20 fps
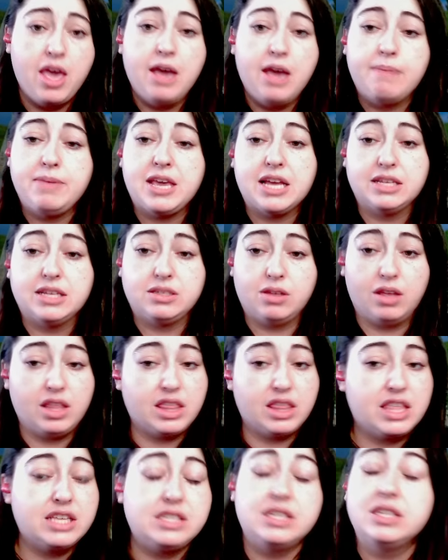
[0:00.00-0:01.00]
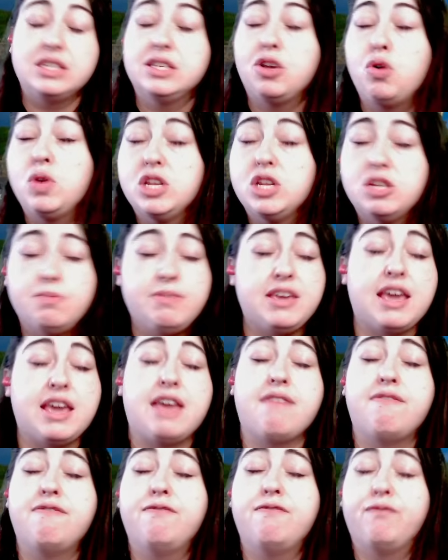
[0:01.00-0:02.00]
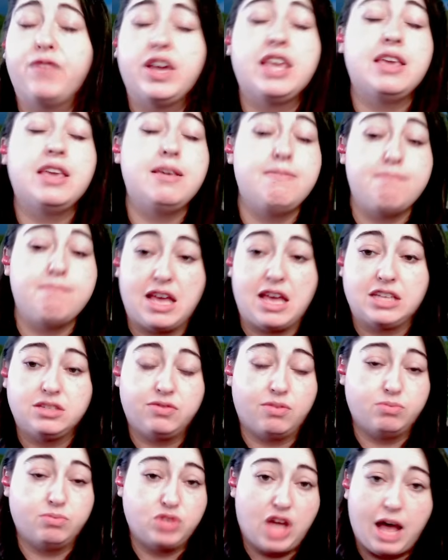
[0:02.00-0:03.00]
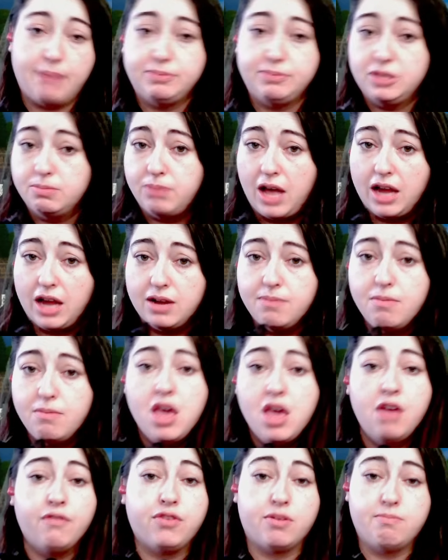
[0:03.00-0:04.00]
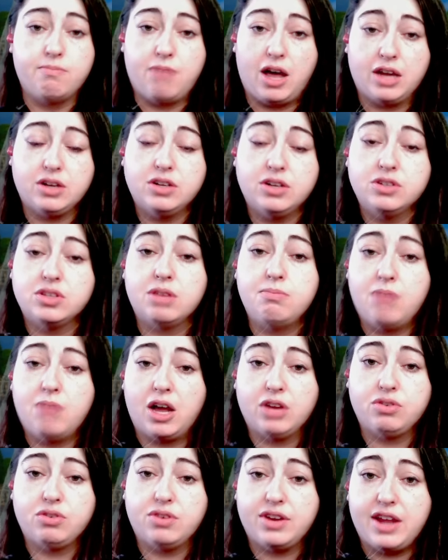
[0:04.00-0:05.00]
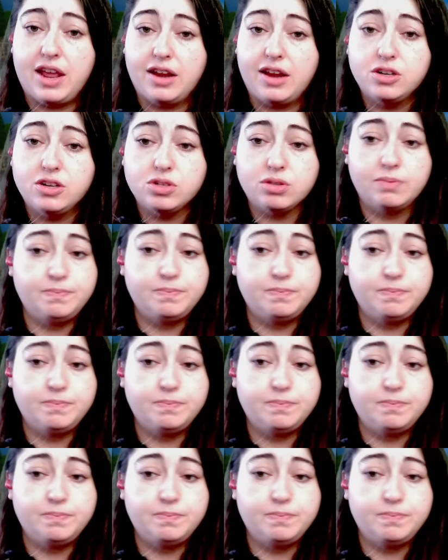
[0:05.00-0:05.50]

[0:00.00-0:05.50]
Because this is going to be a fucking mess from top to bottom for modders and mod creators